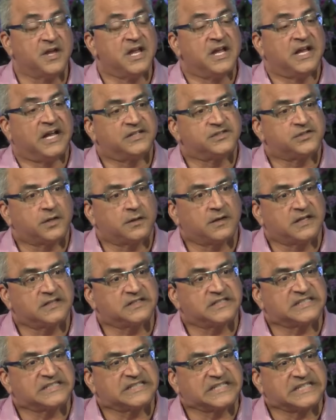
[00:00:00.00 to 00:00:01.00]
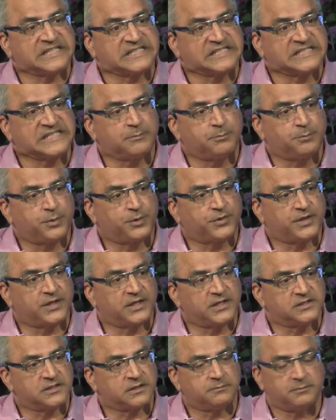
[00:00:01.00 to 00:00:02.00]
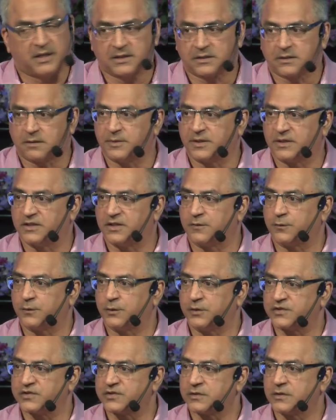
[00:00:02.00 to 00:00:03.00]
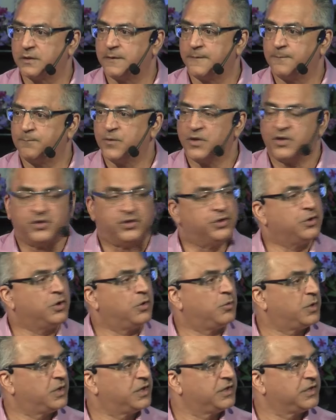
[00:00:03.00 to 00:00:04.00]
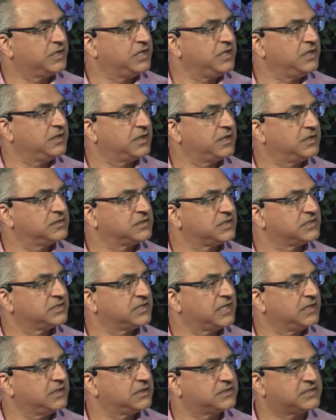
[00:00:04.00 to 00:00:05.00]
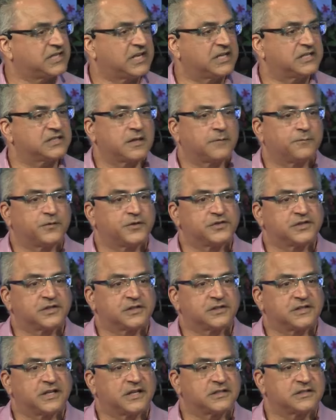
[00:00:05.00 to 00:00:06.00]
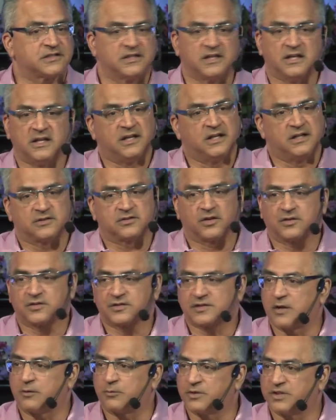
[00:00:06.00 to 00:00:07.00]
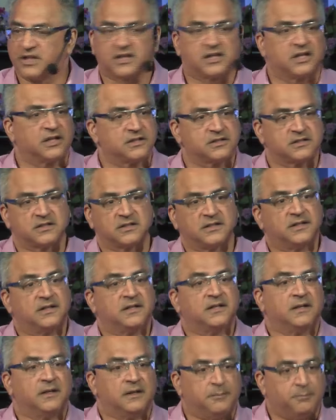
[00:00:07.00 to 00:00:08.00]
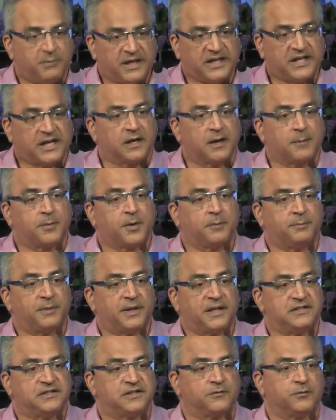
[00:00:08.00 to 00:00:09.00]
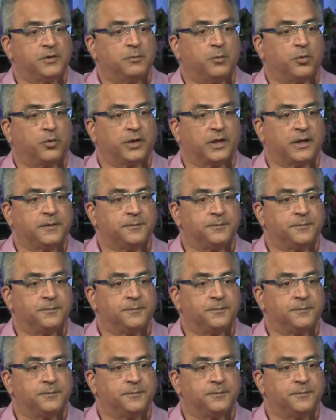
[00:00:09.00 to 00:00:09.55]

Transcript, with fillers: And sometimes it's the simple things that make the big difference. Do you know one of the key things they say that set us up for success is going to sound ridiculous? Making up our beds every morning.